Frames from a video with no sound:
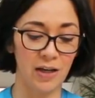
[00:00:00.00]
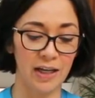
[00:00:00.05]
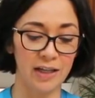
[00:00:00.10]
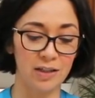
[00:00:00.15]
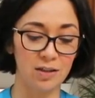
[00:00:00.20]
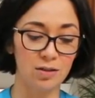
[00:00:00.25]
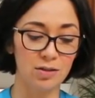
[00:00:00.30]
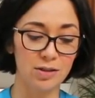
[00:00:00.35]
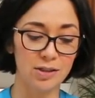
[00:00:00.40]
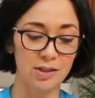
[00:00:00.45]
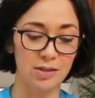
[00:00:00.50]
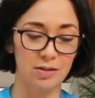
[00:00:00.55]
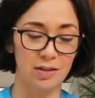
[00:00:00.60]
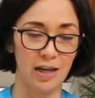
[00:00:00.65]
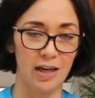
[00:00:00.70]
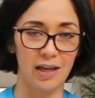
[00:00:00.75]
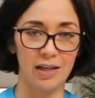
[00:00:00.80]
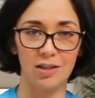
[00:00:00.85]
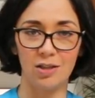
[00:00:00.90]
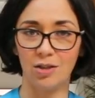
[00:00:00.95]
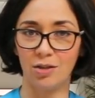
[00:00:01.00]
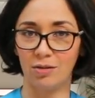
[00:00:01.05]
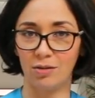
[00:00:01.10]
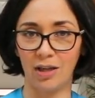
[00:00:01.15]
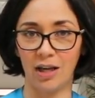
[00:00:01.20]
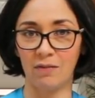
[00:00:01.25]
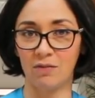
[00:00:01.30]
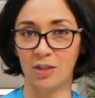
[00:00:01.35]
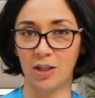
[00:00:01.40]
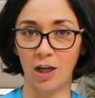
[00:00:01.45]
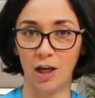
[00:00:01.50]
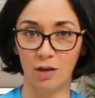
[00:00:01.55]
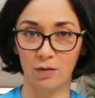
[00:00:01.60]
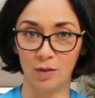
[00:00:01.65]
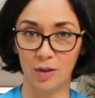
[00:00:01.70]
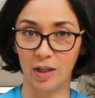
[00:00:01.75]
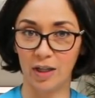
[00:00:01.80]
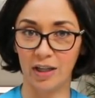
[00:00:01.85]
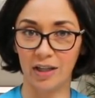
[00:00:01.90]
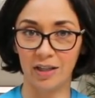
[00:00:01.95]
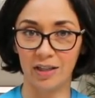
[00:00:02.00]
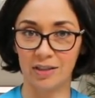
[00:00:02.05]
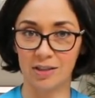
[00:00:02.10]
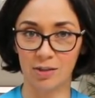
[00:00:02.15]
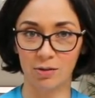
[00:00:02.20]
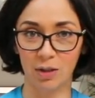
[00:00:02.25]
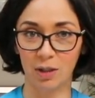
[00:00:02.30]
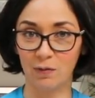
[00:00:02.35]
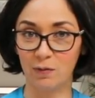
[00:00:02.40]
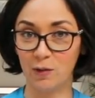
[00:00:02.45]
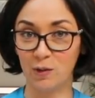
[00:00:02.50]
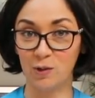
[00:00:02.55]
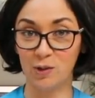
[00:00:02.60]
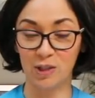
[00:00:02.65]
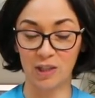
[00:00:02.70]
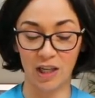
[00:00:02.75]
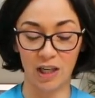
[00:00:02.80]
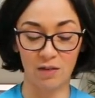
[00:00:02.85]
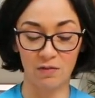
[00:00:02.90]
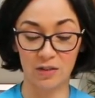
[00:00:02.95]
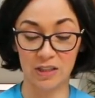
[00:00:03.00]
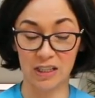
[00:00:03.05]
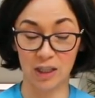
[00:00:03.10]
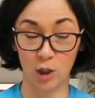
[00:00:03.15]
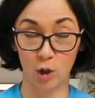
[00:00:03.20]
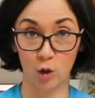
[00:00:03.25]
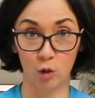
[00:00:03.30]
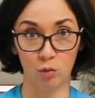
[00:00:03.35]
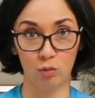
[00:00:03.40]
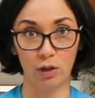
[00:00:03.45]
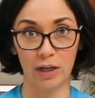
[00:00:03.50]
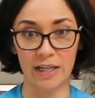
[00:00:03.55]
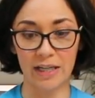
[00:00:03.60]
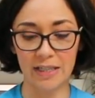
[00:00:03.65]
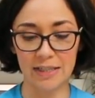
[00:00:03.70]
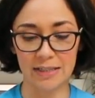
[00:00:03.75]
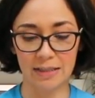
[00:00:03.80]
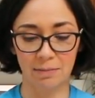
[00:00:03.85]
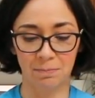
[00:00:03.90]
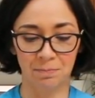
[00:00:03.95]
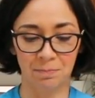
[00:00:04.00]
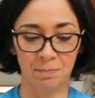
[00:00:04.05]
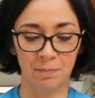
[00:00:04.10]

vinyl so that you don't have to cover it. It's already food safe, it's great.